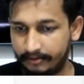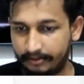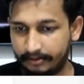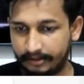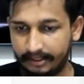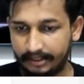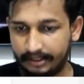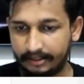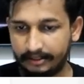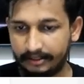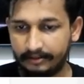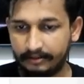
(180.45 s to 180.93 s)

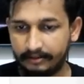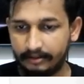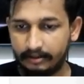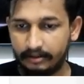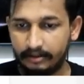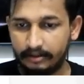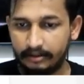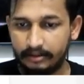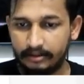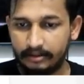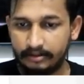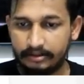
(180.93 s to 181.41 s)
Okay,
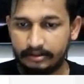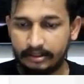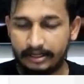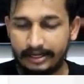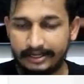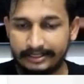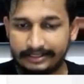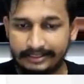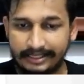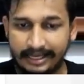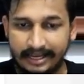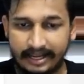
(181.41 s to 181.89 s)
so
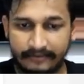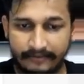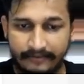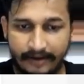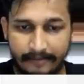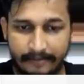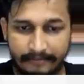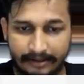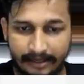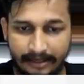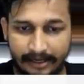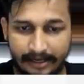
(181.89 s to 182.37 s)
let's say if
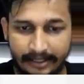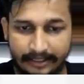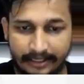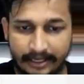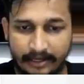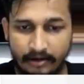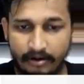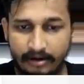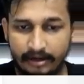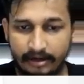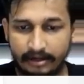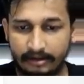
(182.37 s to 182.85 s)
I'm
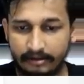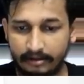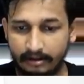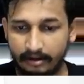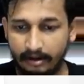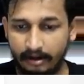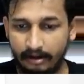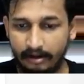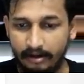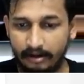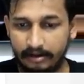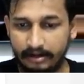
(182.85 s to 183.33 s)
clicking
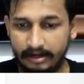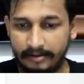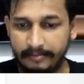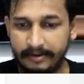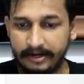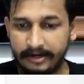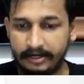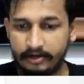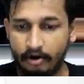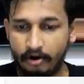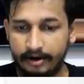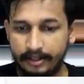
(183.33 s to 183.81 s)
on
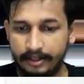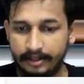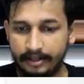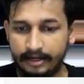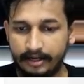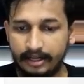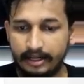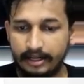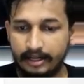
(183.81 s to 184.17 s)
limit order,